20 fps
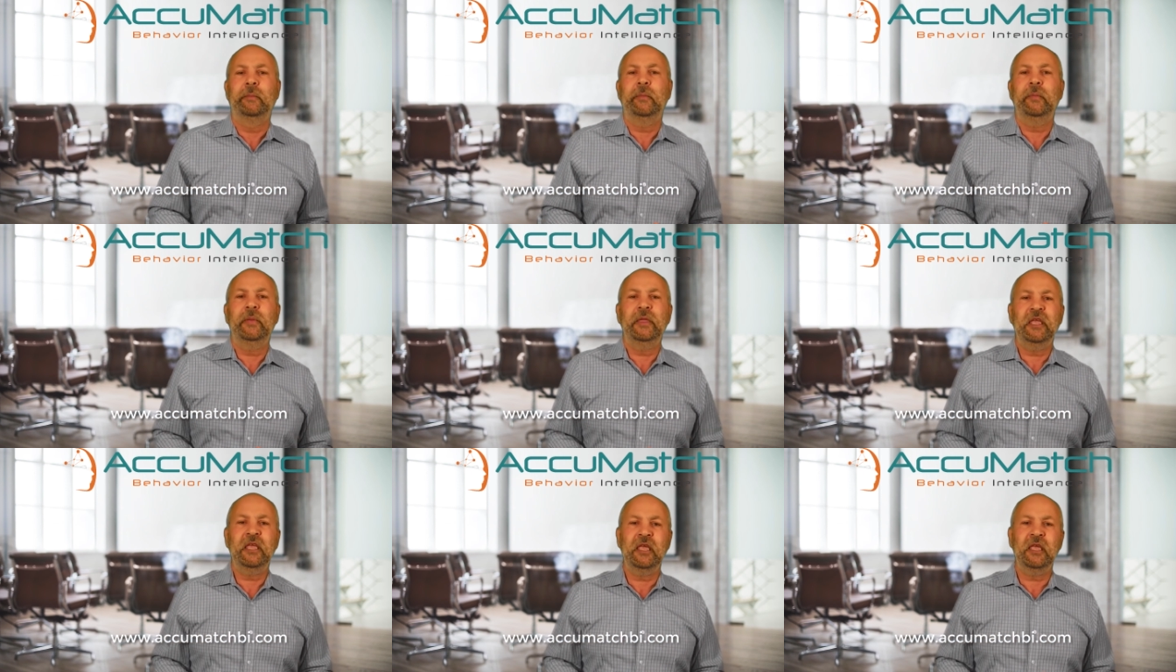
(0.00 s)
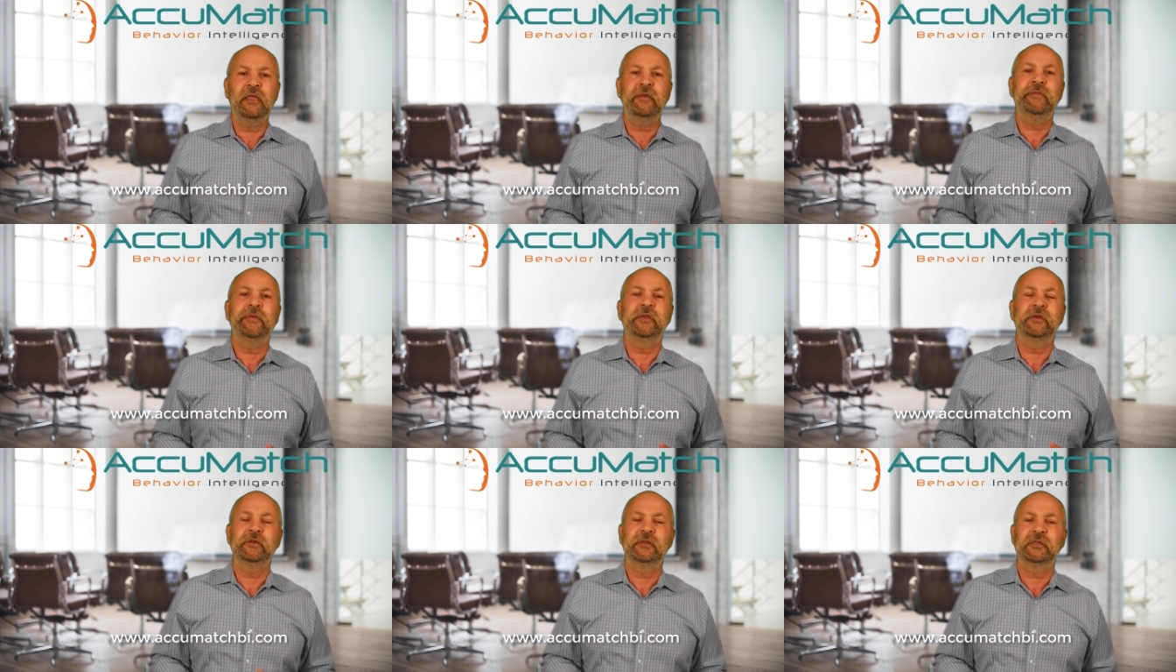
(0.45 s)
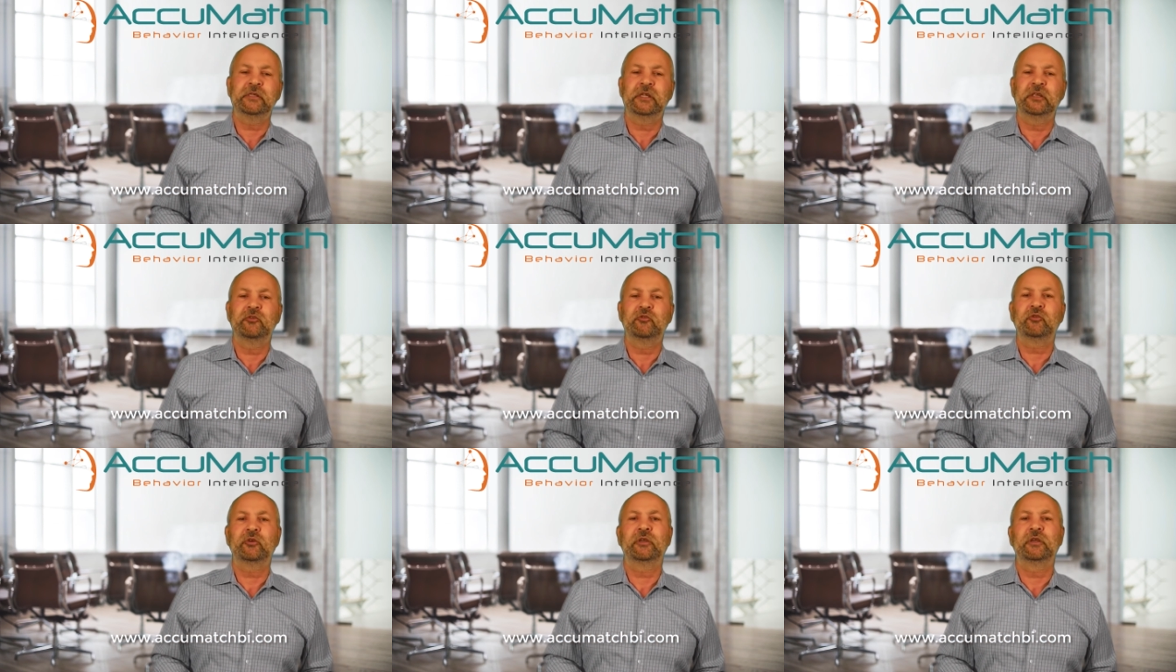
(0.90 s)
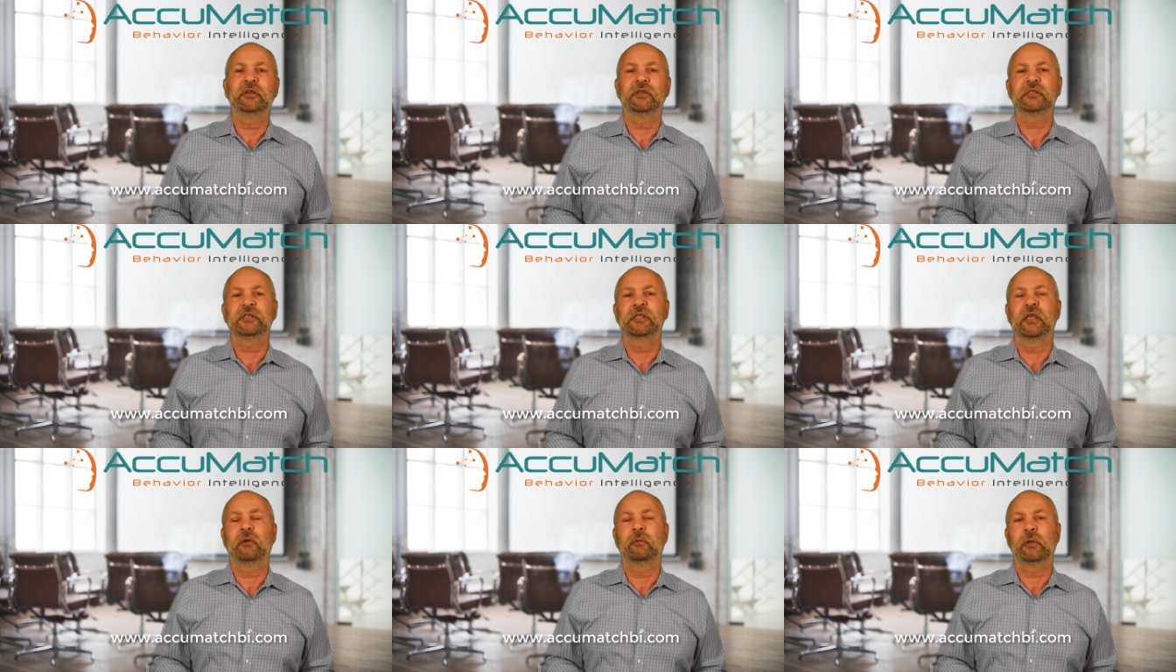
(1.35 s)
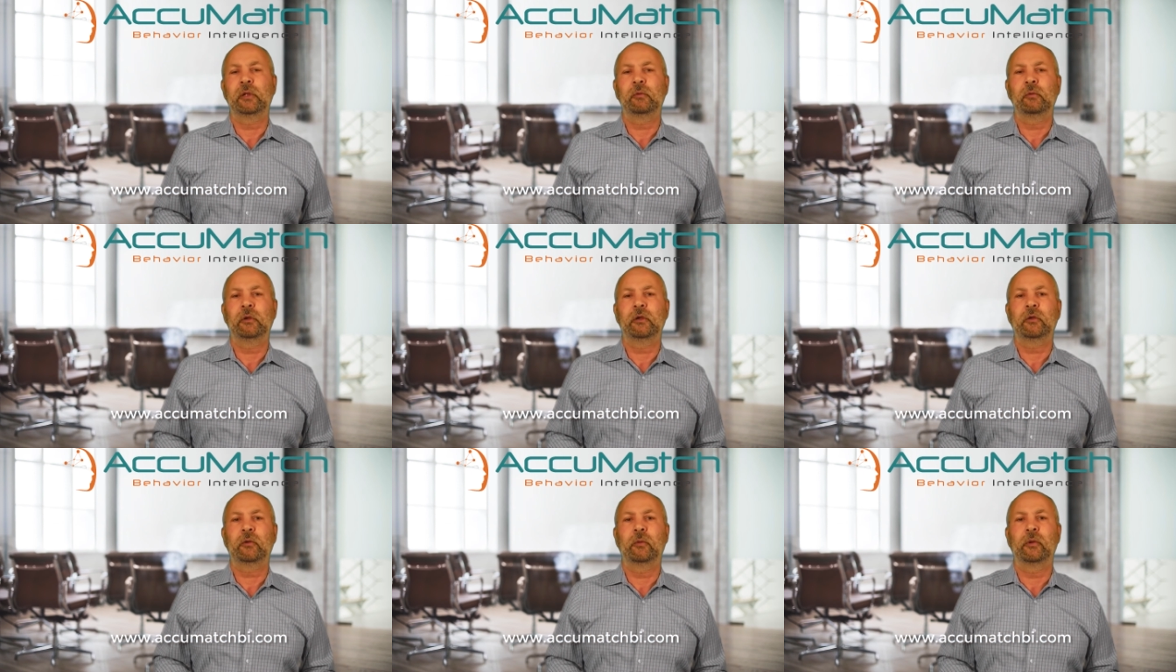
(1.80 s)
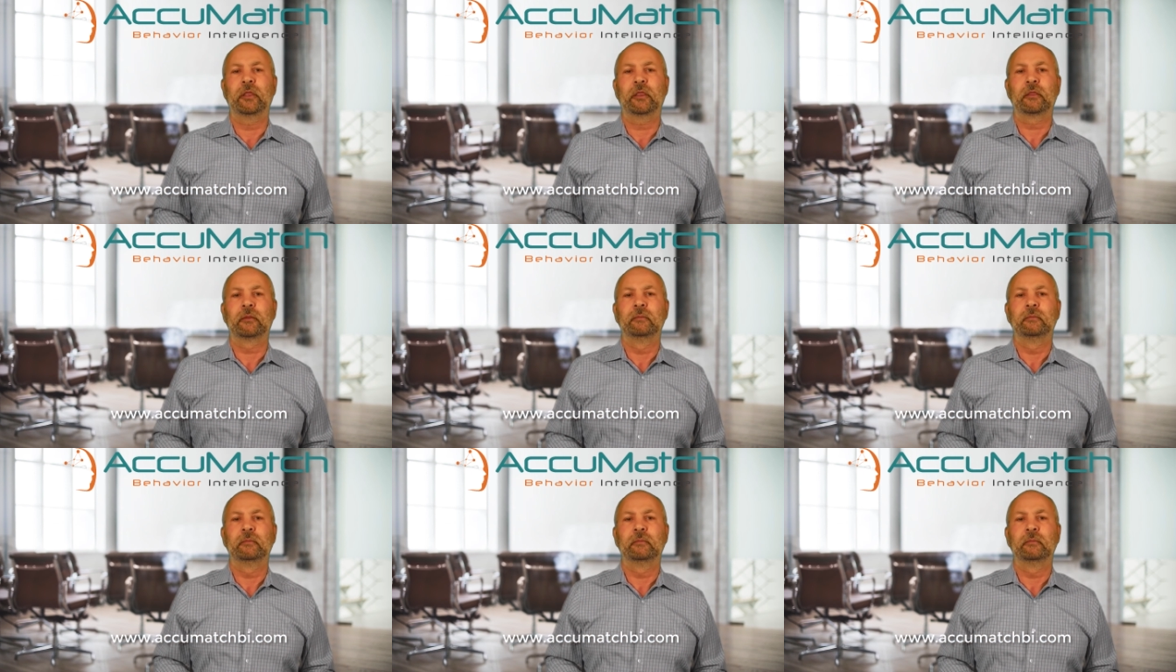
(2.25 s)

behaviors and triggers that we work with.